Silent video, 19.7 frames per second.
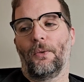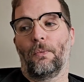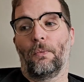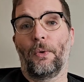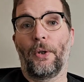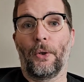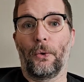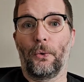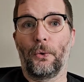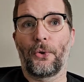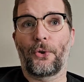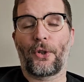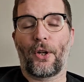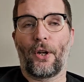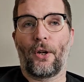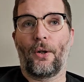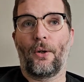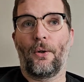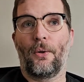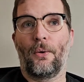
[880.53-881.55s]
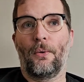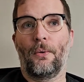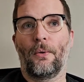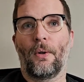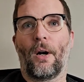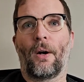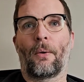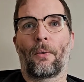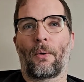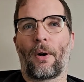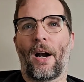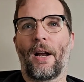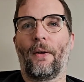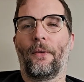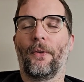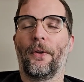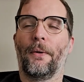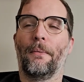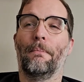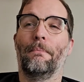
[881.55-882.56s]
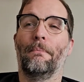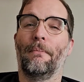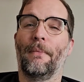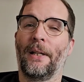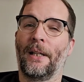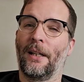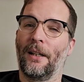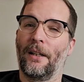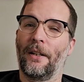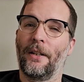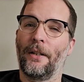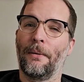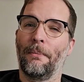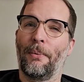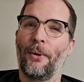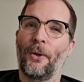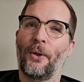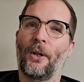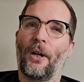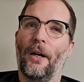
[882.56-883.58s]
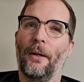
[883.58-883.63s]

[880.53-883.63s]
we also, around the middle of the book,